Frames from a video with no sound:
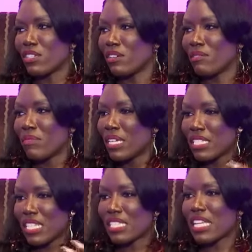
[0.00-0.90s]
to
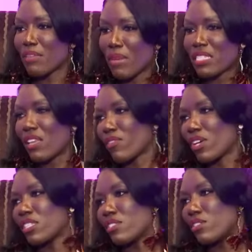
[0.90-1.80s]
sustain myself,
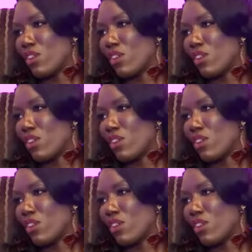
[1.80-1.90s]
because,